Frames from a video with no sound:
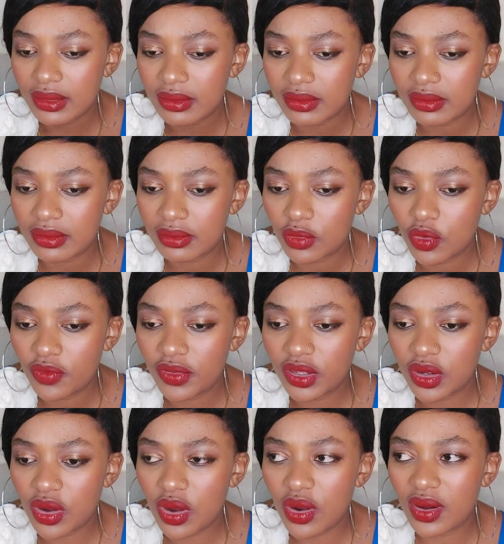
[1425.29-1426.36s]

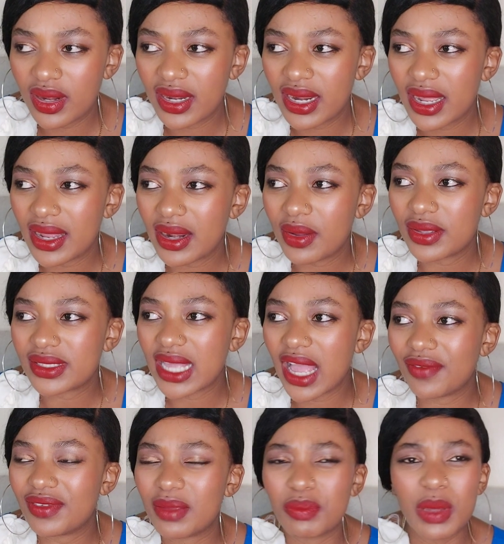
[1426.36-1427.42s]
moving on and now it's
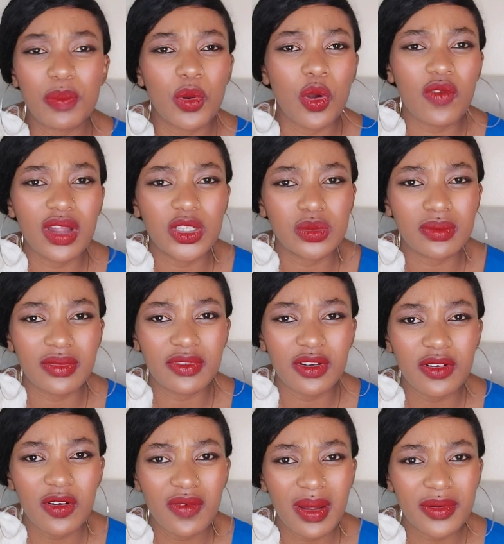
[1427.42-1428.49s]
having people over to over,
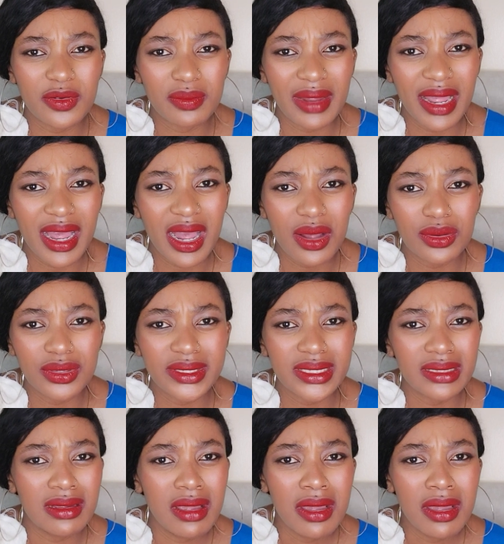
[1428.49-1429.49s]
over to my house